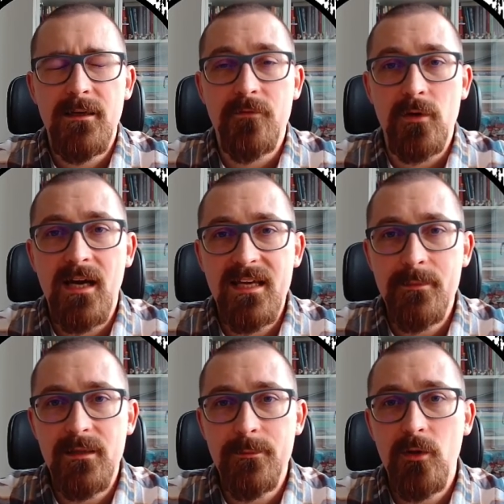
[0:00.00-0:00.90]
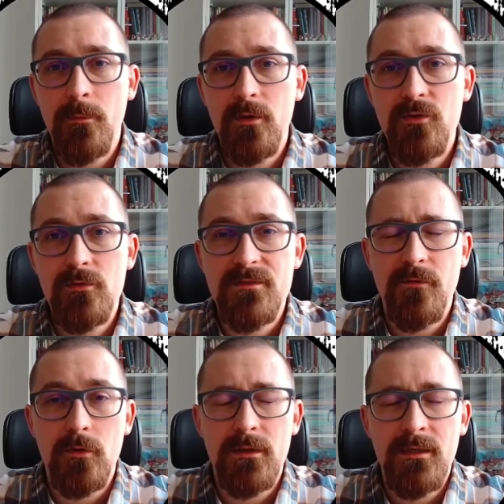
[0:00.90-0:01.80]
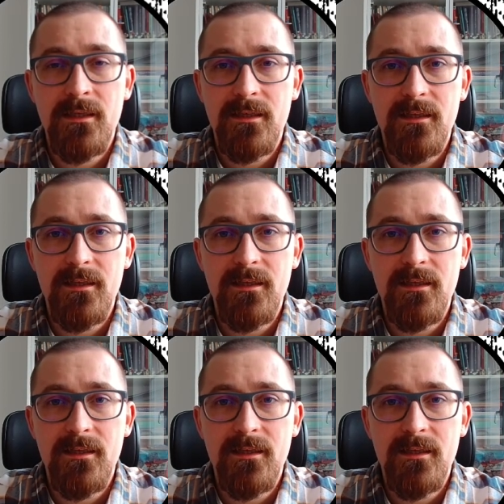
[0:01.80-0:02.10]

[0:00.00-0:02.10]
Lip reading: for IML modules, for